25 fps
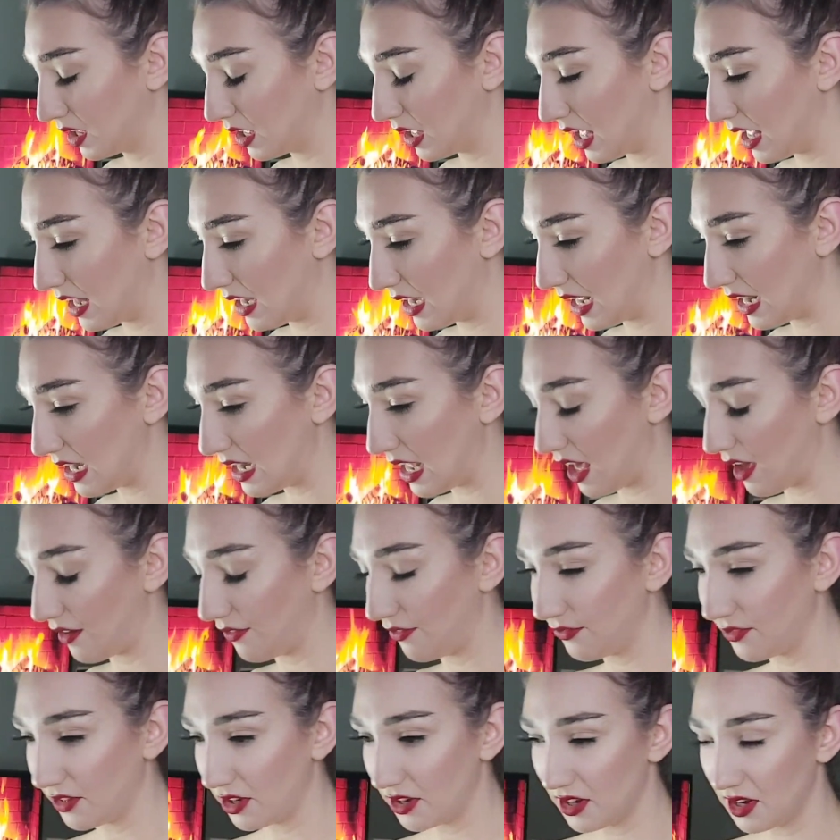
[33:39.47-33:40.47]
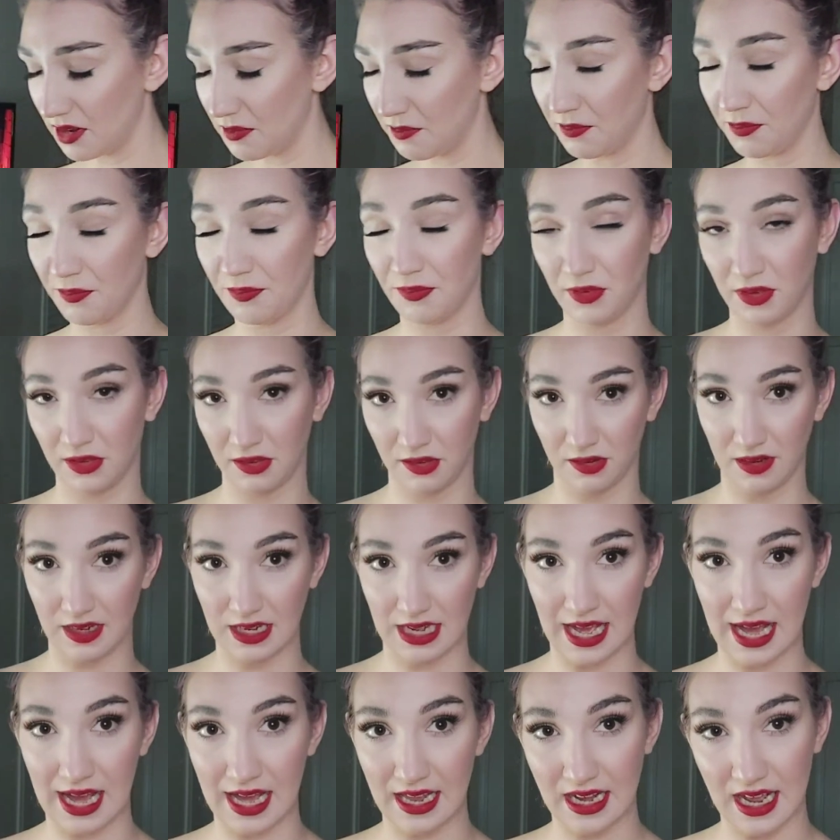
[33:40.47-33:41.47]
then after doing
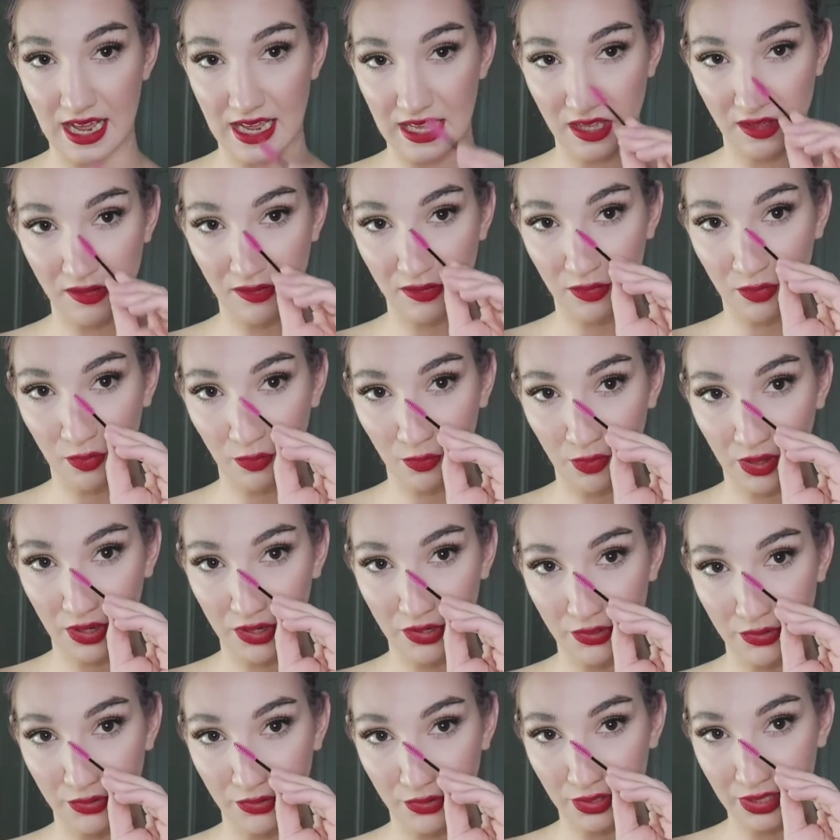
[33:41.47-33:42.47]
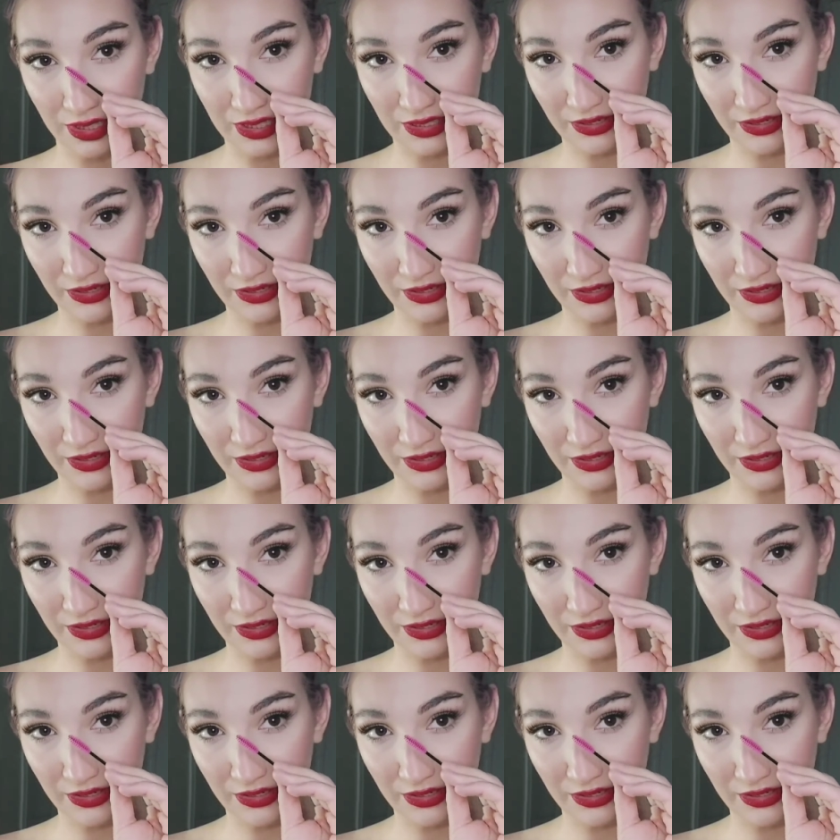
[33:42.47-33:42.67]
that, I use one of those